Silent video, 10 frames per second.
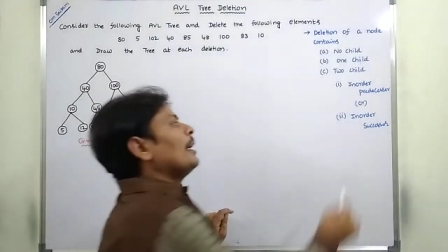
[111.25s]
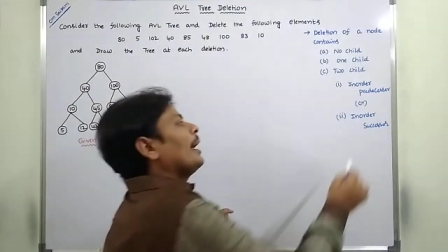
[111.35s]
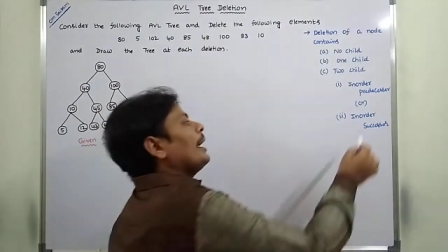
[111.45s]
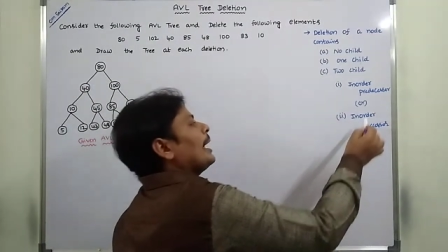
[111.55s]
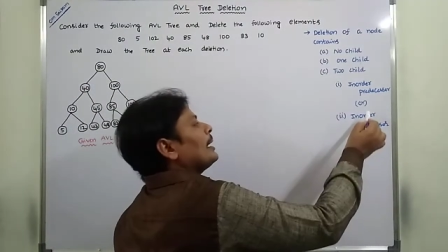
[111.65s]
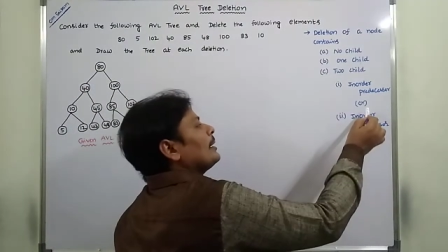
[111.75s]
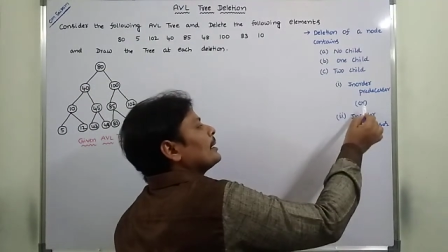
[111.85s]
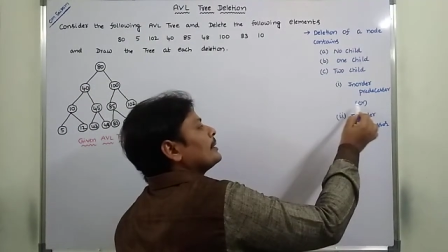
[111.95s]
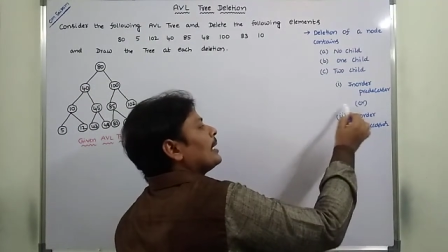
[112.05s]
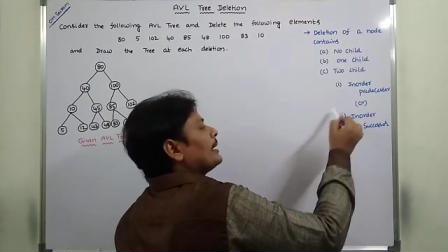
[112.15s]
Here
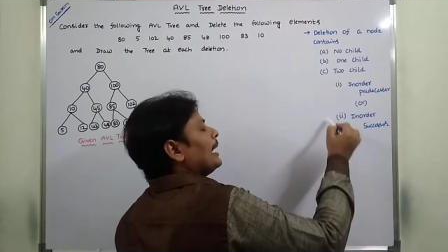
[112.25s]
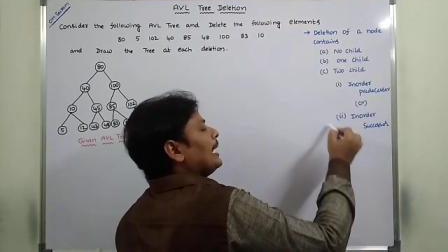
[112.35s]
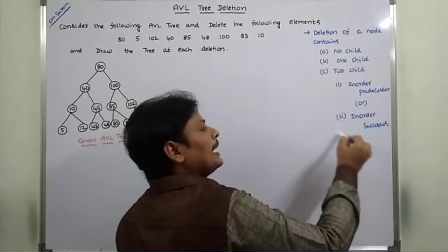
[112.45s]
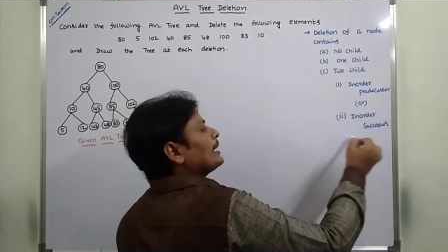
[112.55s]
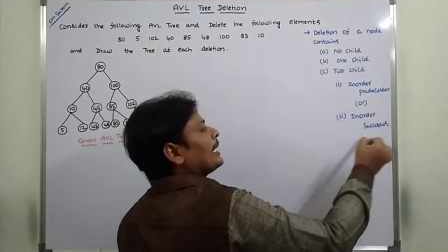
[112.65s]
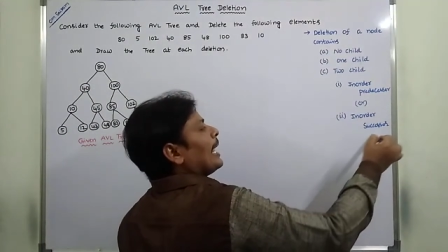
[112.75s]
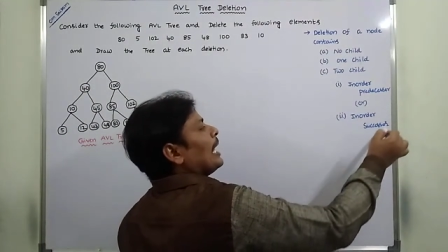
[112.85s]
the deleted